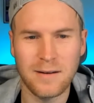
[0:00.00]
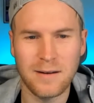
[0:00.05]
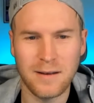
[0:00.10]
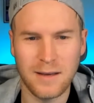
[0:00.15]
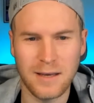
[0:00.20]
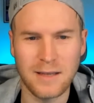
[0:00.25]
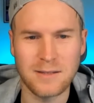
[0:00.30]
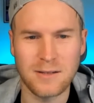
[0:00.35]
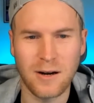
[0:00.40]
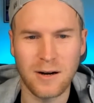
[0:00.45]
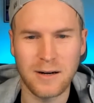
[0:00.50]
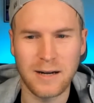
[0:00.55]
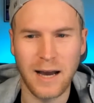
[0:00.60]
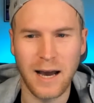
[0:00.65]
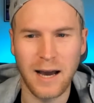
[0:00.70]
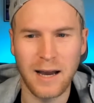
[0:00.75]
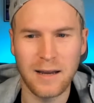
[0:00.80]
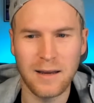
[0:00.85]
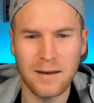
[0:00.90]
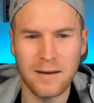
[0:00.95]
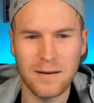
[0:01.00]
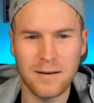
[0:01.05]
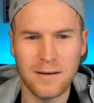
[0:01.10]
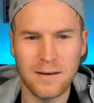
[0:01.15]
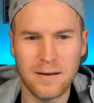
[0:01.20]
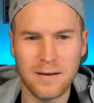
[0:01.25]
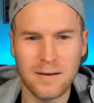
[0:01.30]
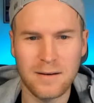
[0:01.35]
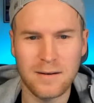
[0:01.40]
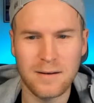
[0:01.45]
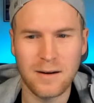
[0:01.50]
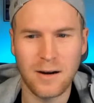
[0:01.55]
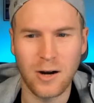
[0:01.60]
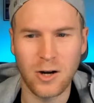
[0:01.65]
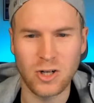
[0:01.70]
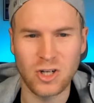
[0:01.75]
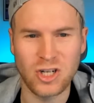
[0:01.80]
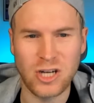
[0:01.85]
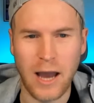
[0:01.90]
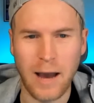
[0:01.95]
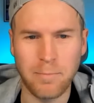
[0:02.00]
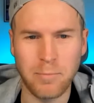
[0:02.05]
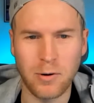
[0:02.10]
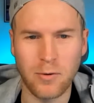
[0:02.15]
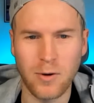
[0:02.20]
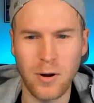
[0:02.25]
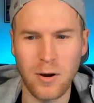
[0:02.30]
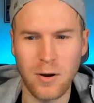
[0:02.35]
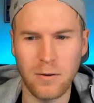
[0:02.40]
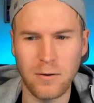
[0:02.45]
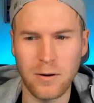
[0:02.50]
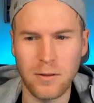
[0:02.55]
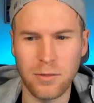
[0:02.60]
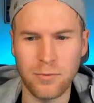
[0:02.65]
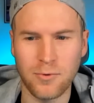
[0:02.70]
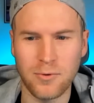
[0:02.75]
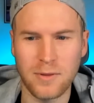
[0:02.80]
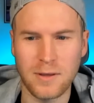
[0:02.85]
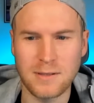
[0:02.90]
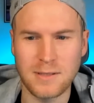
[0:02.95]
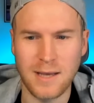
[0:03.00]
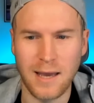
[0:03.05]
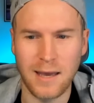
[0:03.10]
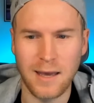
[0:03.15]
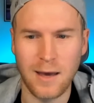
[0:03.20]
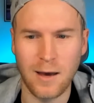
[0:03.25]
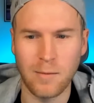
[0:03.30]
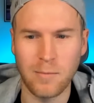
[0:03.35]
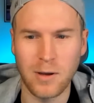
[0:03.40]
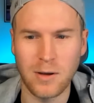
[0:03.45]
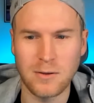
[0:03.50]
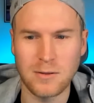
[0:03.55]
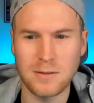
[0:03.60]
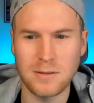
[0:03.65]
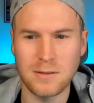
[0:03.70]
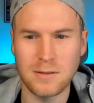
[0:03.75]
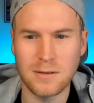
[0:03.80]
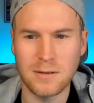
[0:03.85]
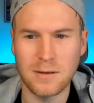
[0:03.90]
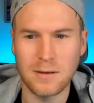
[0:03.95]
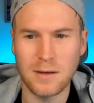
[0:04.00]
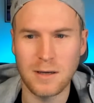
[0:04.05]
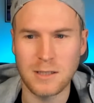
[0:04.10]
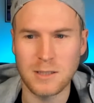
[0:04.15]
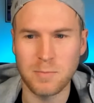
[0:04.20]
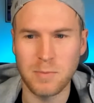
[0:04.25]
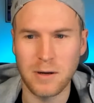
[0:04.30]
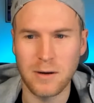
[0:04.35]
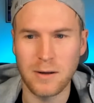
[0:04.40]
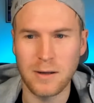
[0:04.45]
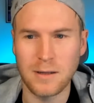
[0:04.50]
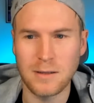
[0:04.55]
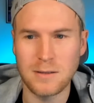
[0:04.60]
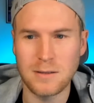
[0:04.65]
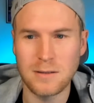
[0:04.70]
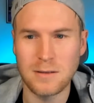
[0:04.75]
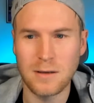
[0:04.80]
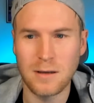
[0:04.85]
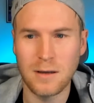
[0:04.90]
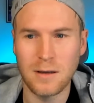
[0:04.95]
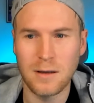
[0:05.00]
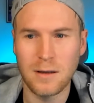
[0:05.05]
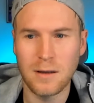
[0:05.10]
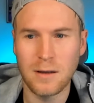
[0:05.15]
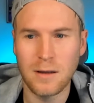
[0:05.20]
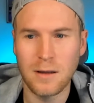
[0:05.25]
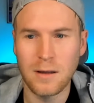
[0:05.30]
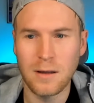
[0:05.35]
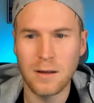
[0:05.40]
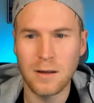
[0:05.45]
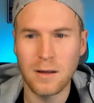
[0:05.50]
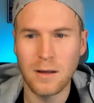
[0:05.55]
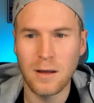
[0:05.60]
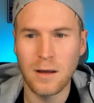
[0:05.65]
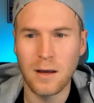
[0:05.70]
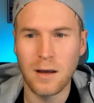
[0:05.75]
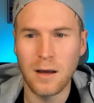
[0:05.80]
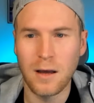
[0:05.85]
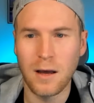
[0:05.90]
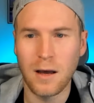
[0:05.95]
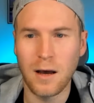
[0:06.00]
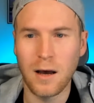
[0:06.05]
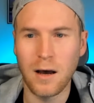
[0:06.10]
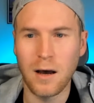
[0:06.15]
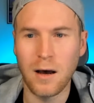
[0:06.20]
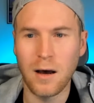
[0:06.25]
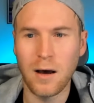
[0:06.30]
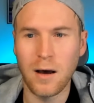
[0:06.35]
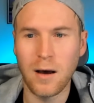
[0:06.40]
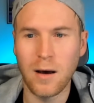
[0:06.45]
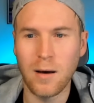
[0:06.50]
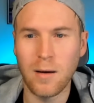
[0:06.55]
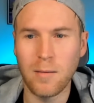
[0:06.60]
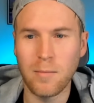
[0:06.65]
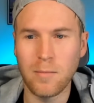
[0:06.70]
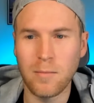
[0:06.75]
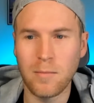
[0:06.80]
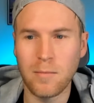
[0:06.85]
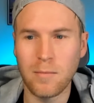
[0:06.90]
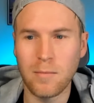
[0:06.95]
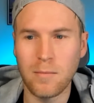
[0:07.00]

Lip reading: is our guy, our chaperone through the St. Elmo's experience. Dude,